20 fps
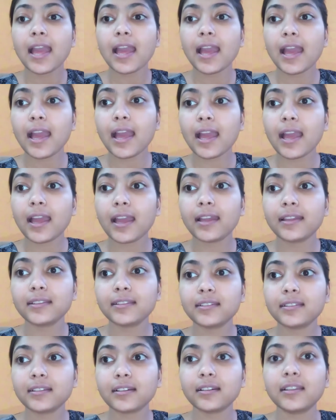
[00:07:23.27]

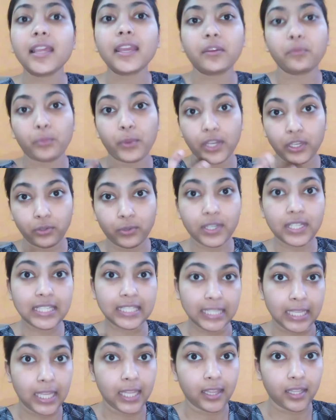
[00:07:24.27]
and like when you are
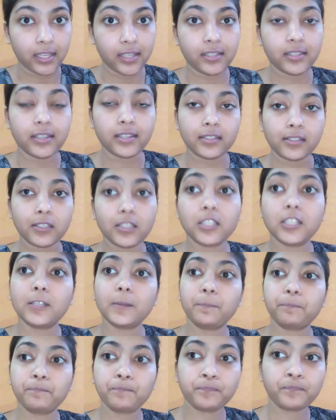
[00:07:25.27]
seeing this it is
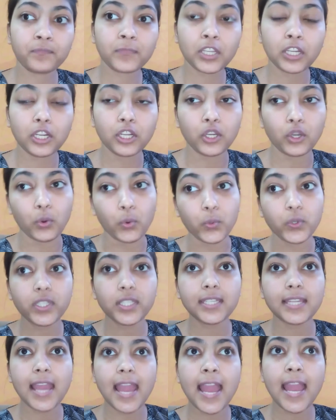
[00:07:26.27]

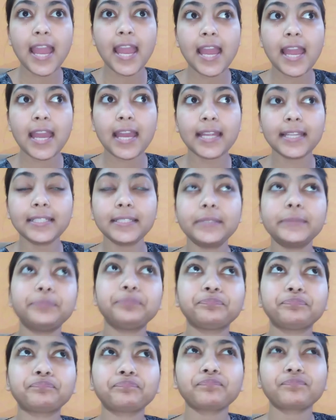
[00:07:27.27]
closed, and
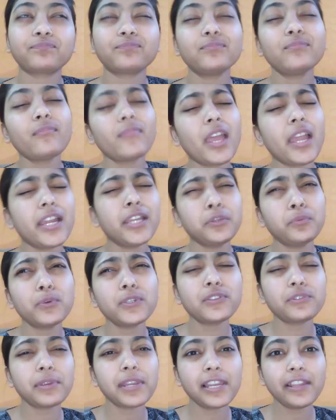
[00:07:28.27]
it
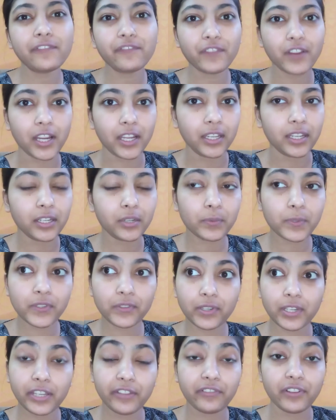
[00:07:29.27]
was really fun.
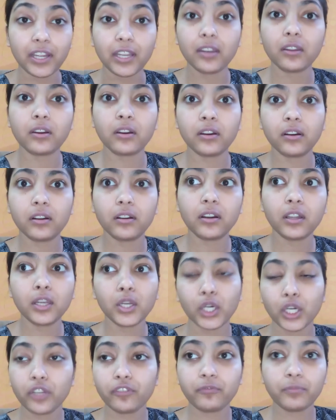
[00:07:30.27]
A
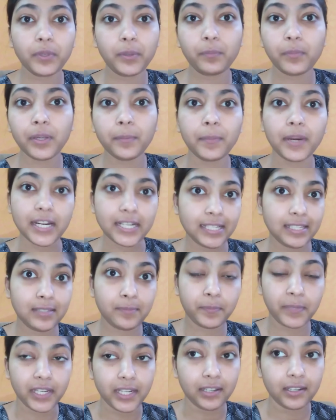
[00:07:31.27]
lot of people
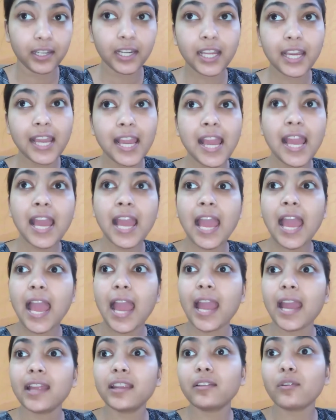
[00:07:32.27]
participated,
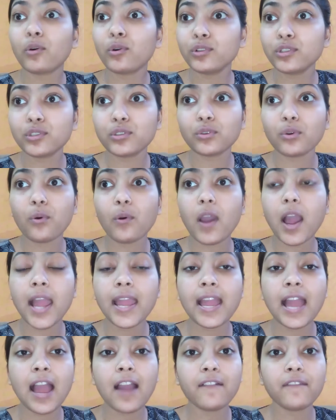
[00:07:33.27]
and also I
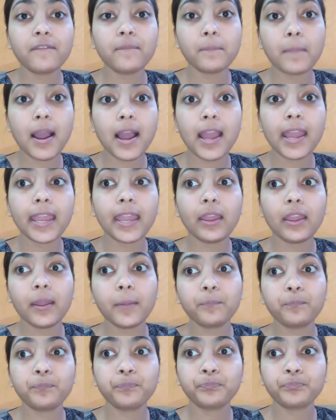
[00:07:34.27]
have my
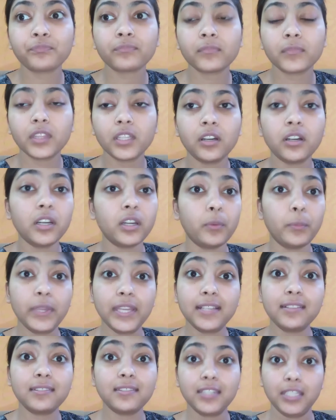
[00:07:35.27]
3rd
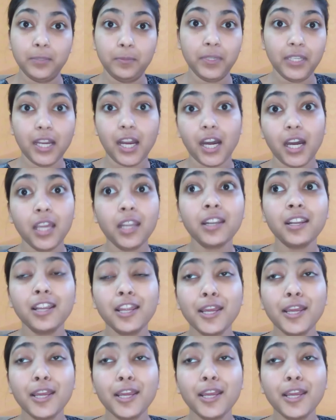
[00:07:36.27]
week's TBR,